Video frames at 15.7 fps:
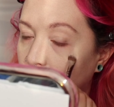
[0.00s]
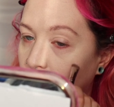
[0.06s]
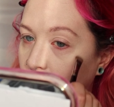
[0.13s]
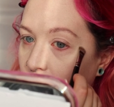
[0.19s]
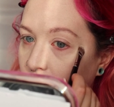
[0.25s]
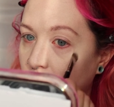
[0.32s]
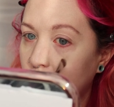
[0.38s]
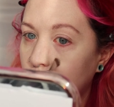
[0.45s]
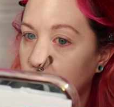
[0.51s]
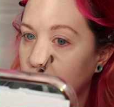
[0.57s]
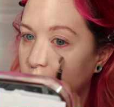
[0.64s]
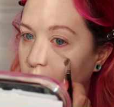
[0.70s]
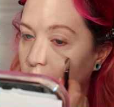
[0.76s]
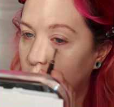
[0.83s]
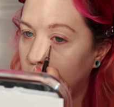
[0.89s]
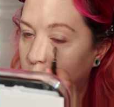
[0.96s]
Daylight is
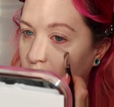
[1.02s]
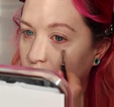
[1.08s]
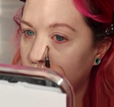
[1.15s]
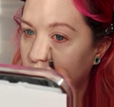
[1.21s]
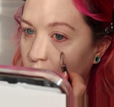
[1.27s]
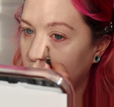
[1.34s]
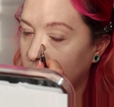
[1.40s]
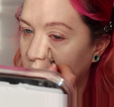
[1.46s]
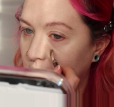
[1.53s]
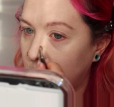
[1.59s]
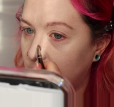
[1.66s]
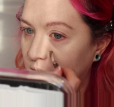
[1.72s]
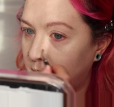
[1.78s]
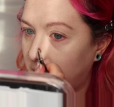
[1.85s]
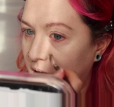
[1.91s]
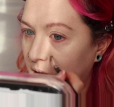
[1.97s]
the best thing to do
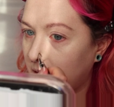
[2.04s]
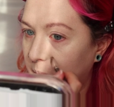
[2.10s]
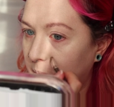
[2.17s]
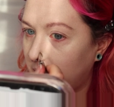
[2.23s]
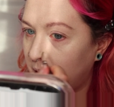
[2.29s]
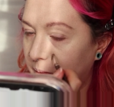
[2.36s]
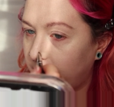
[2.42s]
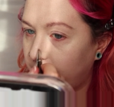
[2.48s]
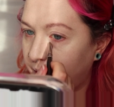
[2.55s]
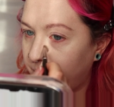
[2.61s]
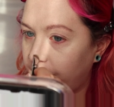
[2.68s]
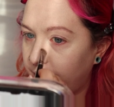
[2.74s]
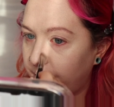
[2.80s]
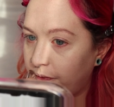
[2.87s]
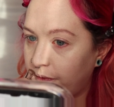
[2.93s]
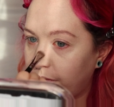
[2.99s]
your makeup in,
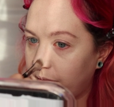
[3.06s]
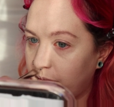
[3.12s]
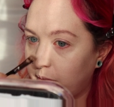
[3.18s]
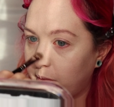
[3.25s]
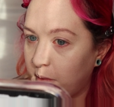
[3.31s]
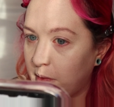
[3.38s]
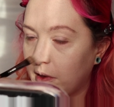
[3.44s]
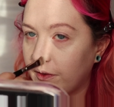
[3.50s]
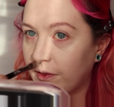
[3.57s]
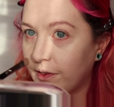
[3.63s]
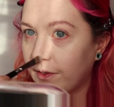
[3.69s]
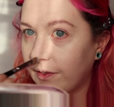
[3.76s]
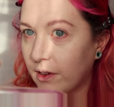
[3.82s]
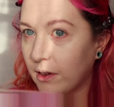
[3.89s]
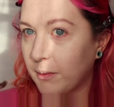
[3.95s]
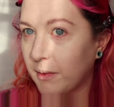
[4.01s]
but for
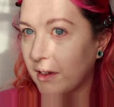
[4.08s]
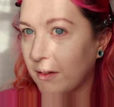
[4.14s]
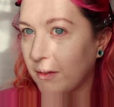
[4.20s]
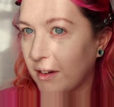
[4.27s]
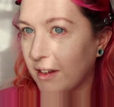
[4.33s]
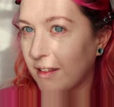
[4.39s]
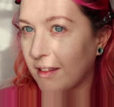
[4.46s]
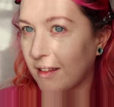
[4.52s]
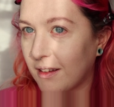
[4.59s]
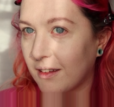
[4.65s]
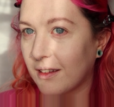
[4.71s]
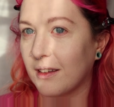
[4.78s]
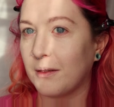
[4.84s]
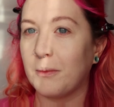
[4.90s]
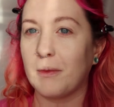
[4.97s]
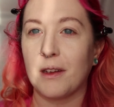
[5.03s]
filming with, it
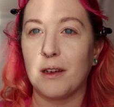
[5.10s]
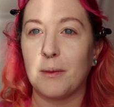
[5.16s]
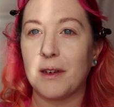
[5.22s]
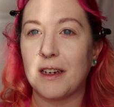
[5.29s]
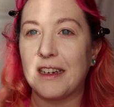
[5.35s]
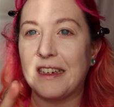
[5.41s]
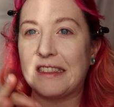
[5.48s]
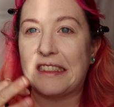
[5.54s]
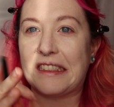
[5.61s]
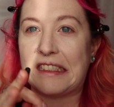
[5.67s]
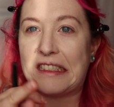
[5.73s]
can be a bit.